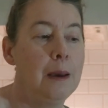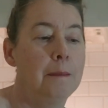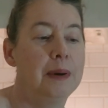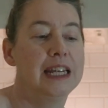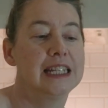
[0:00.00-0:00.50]

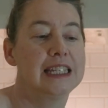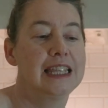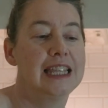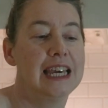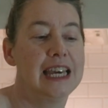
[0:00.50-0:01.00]
but it's
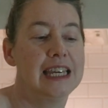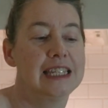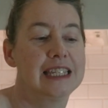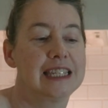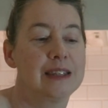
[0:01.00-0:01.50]

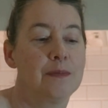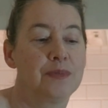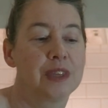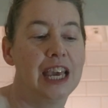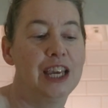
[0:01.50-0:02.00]
this
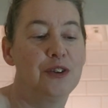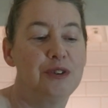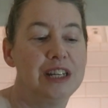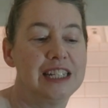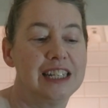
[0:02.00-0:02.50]

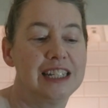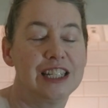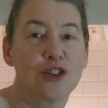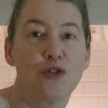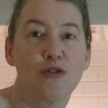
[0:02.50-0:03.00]
ingredient. It's
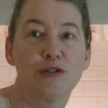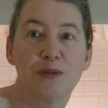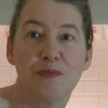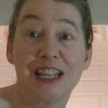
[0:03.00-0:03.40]
called